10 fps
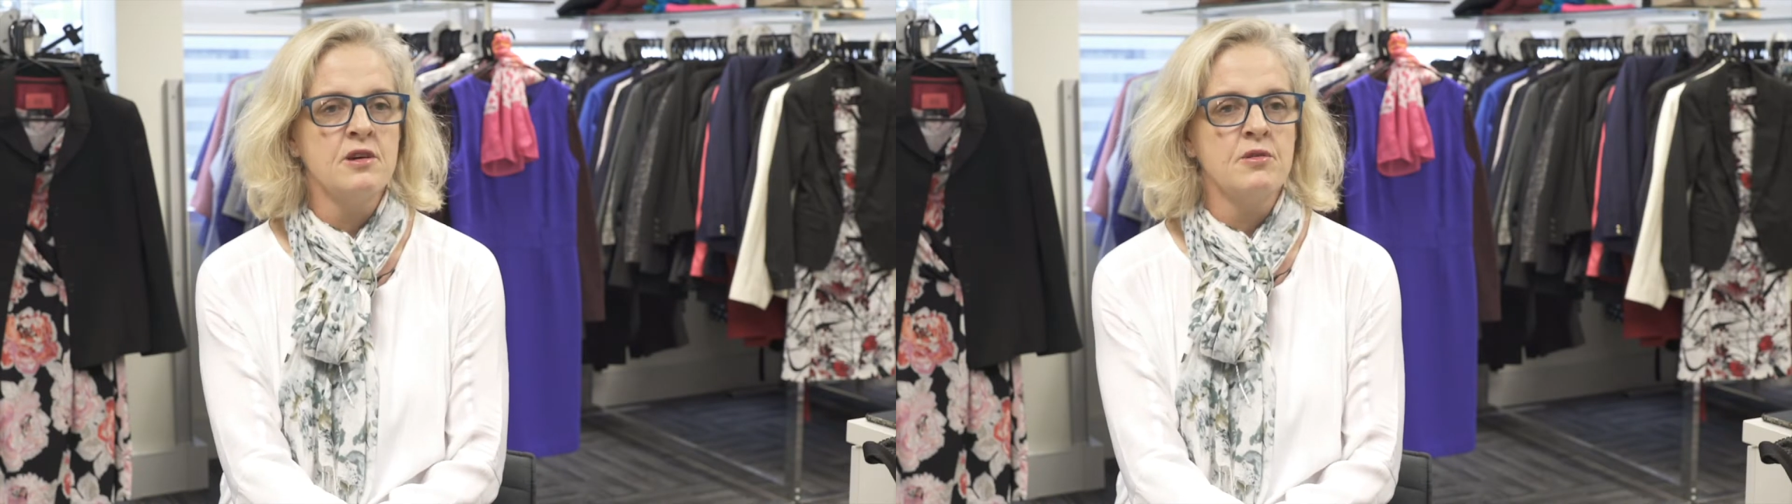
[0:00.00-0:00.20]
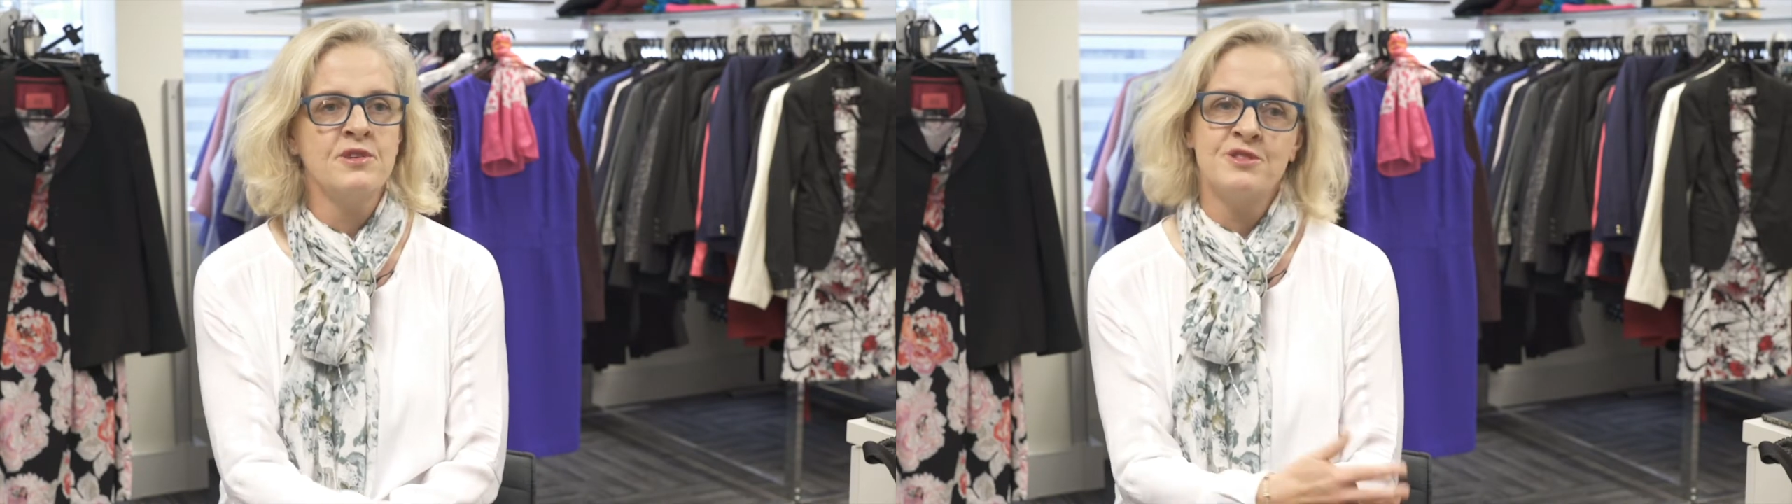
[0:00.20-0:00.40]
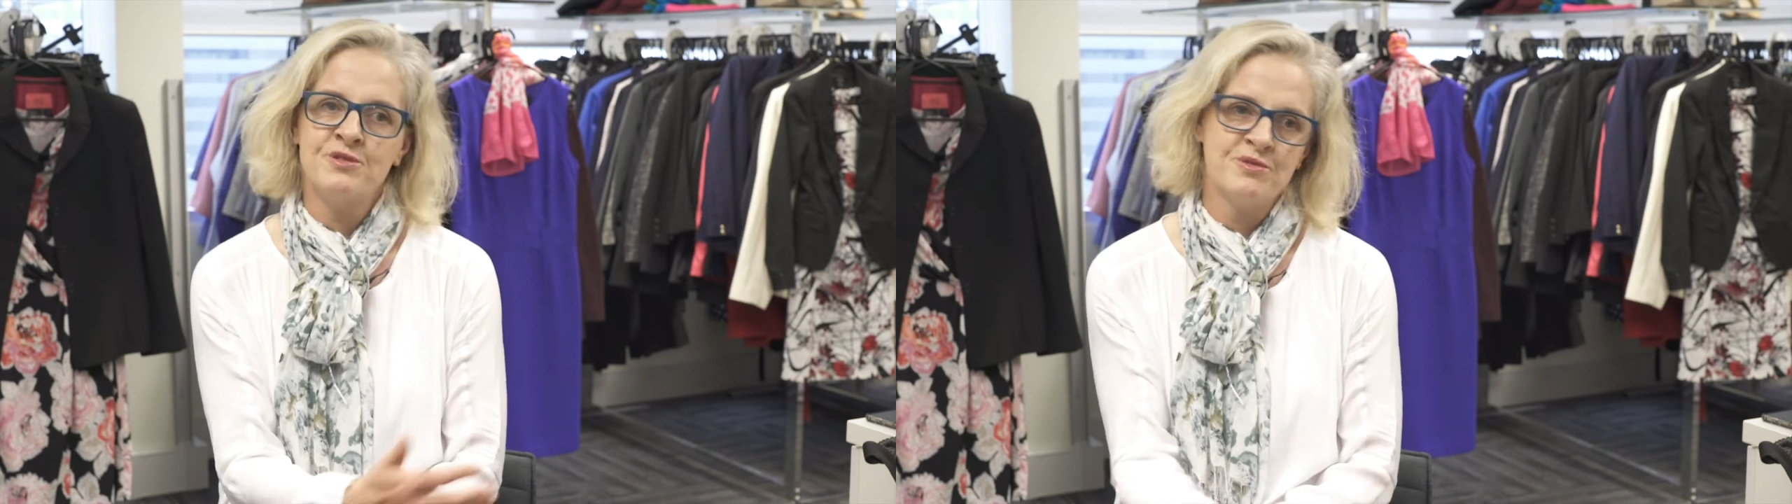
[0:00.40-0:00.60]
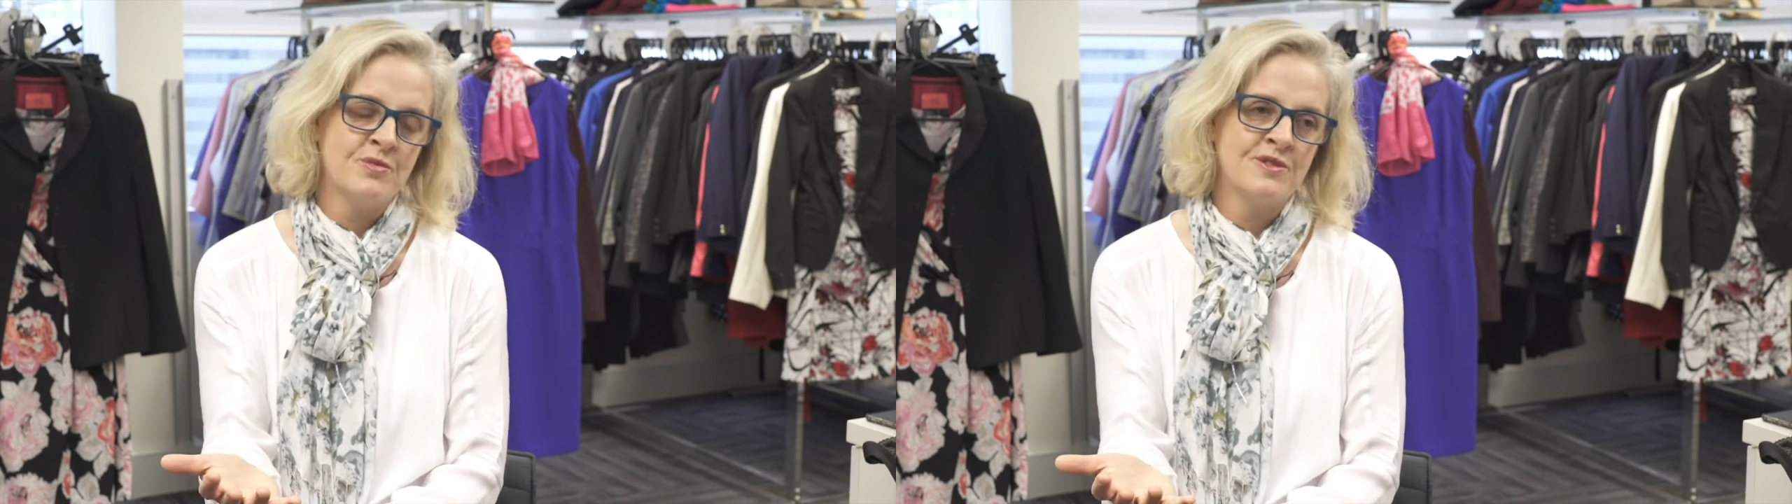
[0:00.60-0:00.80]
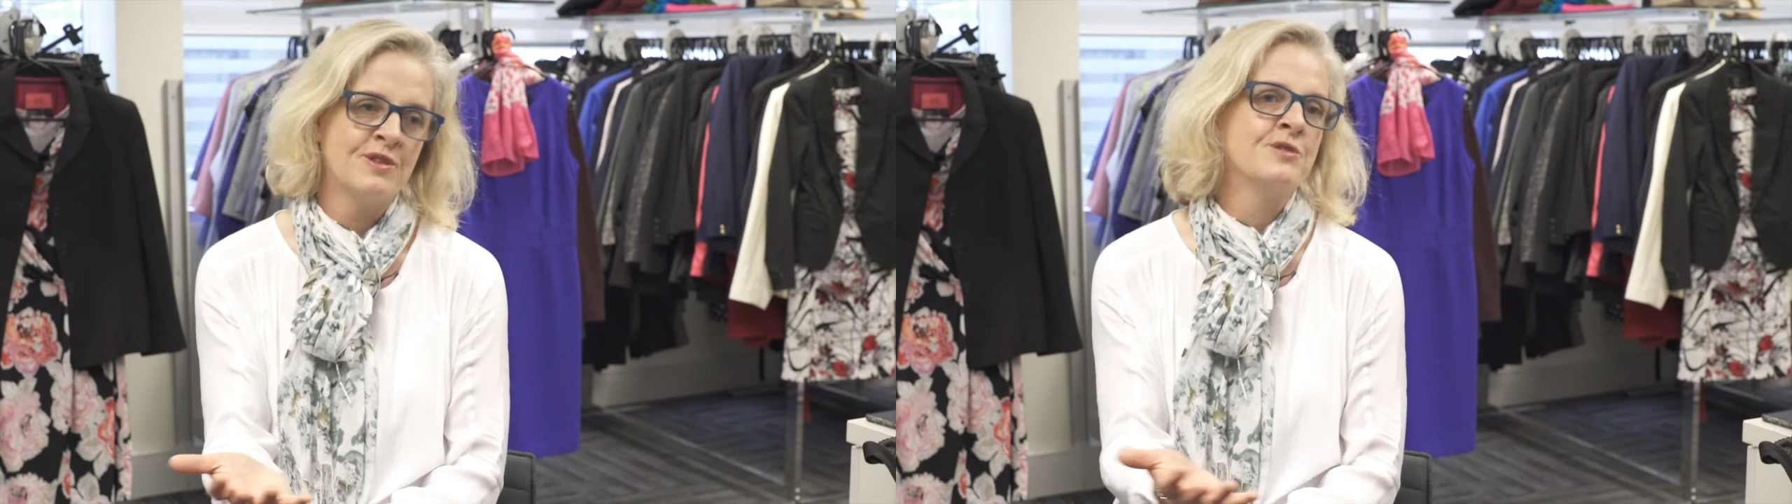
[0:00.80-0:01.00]
which
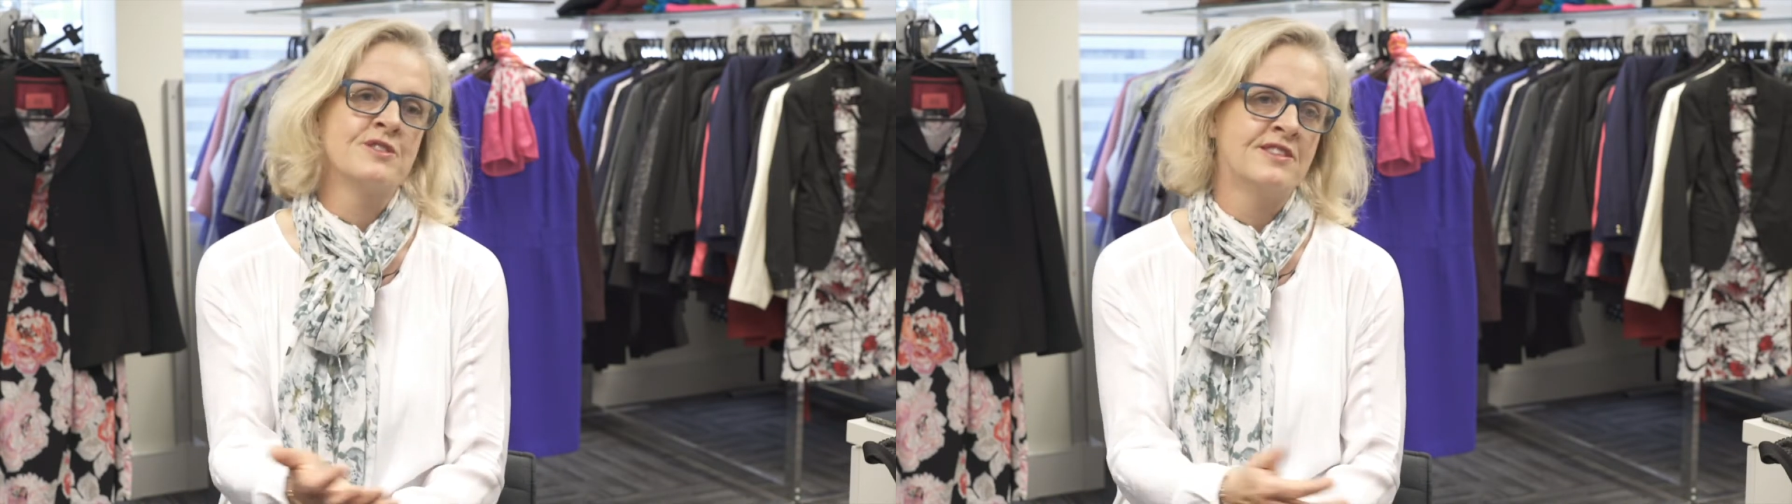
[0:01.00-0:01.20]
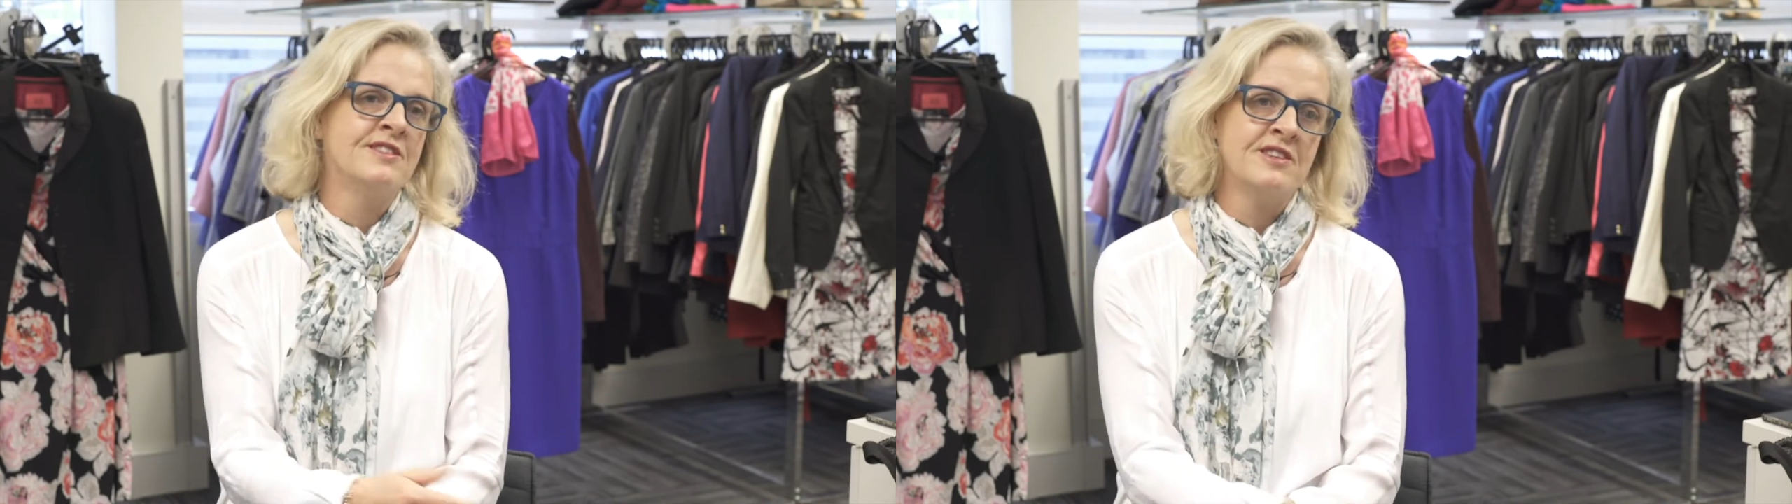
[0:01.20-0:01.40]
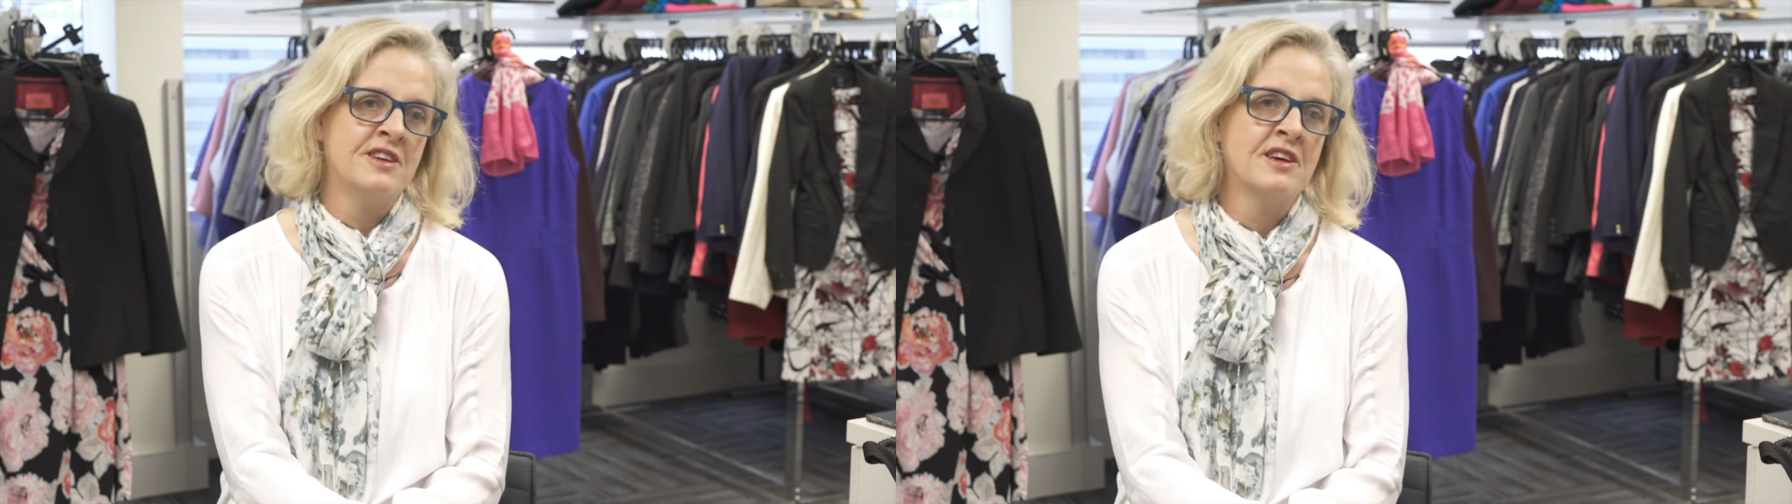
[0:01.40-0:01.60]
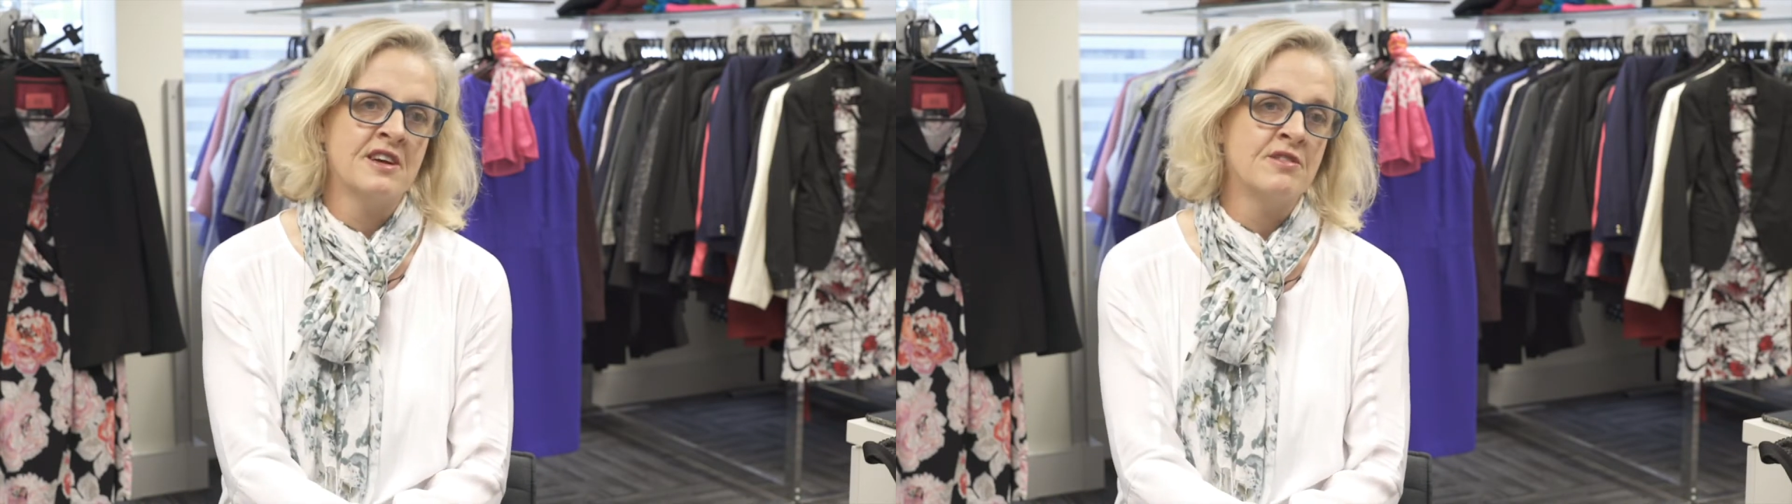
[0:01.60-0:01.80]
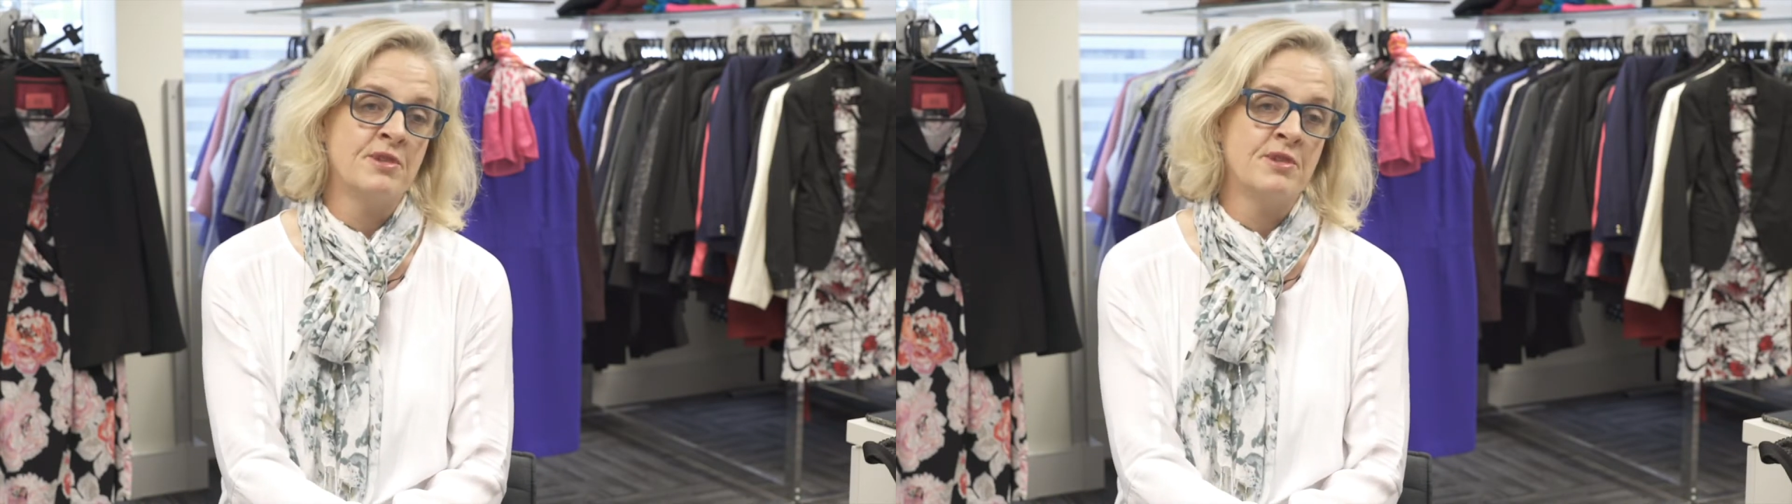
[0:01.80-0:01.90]
was launched this year